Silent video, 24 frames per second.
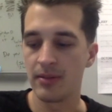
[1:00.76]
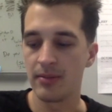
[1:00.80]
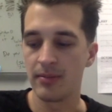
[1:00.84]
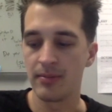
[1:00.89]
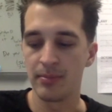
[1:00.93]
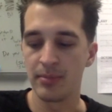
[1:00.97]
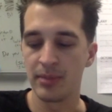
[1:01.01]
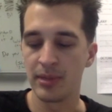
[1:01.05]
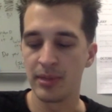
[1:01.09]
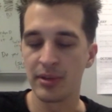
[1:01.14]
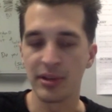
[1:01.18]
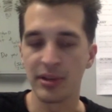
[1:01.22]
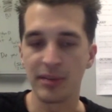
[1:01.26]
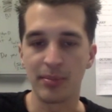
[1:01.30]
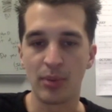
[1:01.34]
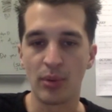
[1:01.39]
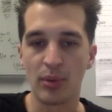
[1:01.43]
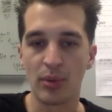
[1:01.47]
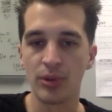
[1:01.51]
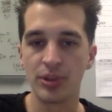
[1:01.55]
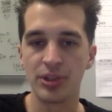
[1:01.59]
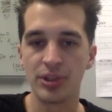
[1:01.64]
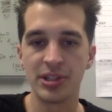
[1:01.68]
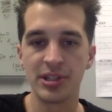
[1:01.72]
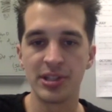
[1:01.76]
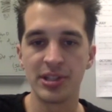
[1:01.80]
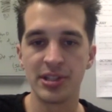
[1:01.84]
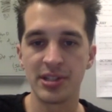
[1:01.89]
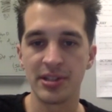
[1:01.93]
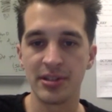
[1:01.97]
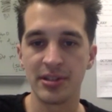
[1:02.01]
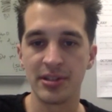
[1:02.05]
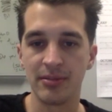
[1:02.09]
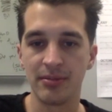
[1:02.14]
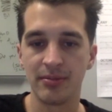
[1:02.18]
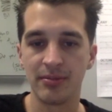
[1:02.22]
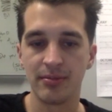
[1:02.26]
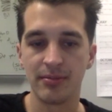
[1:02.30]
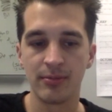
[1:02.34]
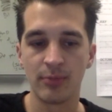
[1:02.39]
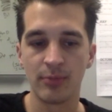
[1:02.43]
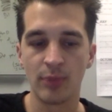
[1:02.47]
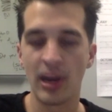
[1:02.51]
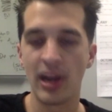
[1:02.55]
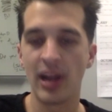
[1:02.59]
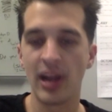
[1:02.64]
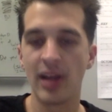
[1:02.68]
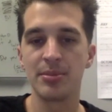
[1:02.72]
building porches and
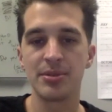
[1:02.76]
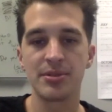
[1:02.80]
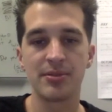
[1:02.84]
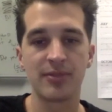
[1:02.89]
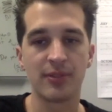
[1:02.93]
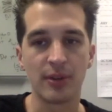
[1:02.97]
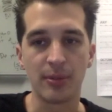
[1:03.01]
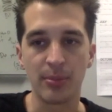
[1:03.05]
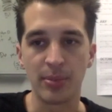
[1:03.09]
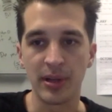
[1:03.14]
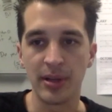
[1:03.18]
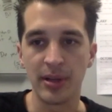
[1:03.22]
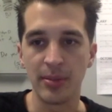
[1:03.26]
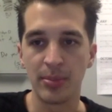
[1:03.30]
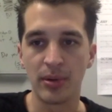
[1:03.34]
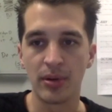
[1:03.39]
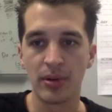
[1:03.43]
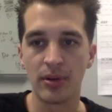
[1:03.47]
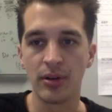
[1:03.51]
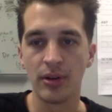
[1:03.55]
ramps for people